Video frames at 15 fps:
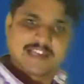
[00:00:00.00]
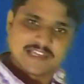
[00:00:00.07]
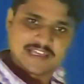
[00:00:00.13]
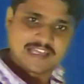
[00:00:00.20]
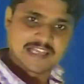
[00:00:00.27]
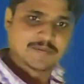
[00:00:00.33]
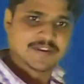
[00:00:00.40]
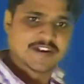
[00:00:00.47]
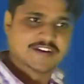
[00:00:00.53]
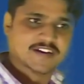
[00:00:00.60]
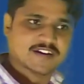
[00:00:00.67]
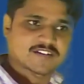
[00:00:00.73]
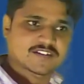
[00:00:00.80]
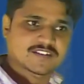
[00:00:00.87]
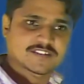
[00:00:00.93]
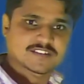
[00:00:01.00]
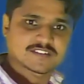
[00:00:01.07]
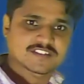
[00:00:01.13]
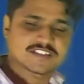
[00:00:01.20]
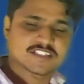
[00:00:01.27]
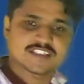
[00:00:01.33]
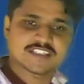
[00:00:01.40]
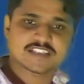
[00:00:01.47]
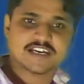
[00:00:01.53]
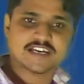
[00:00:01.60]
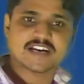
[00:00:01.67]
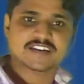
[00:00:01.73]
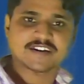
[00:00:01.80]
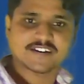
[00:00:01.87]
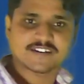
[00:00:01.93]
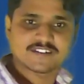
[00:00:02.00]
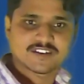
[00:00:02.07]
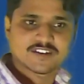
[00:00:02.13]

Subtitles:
eliminated. This is disconnected.